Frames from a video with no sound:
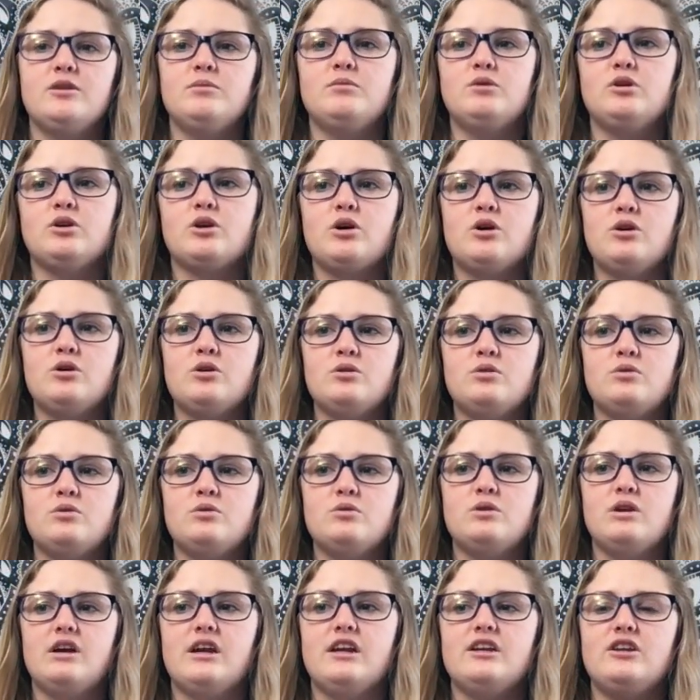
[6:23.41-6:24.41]
you
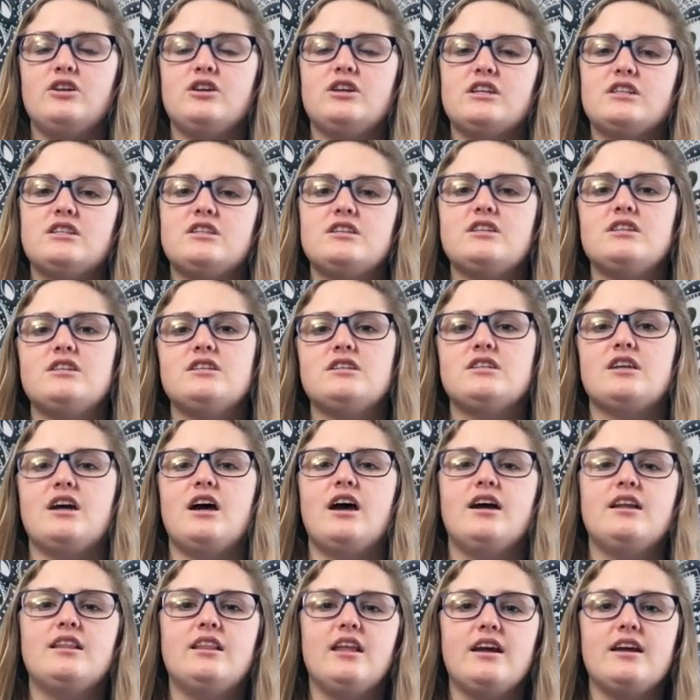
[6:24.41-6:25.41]
go and you get to
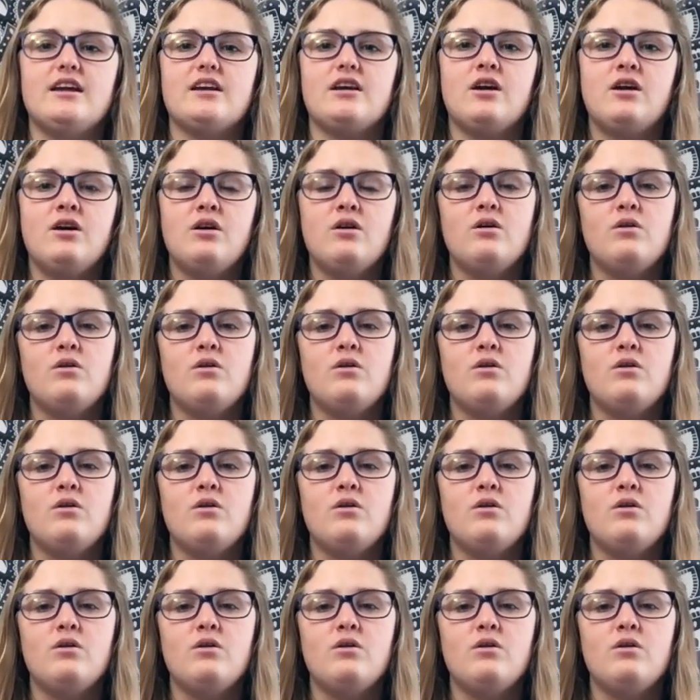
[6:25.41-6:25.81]
decide like